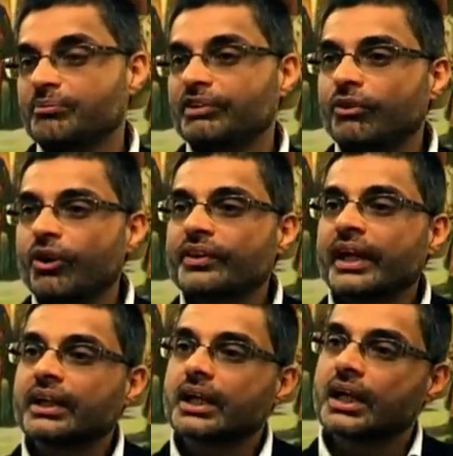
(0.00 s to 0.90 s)
Before they
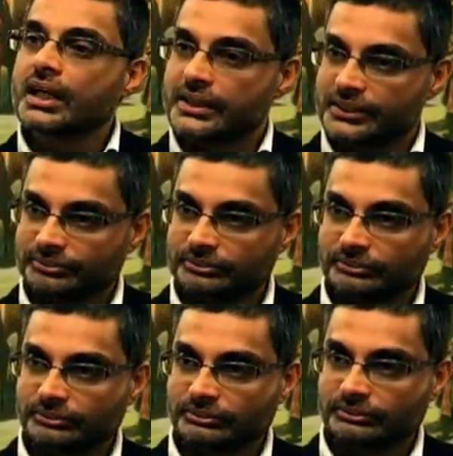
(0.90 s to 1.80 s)
had heard,
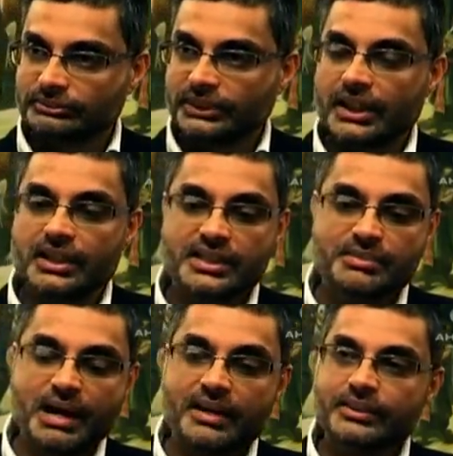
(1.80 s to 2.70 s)
they heard
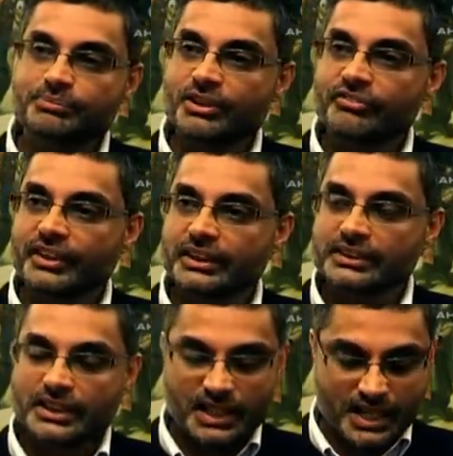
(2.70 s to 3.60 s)
about the Prophet,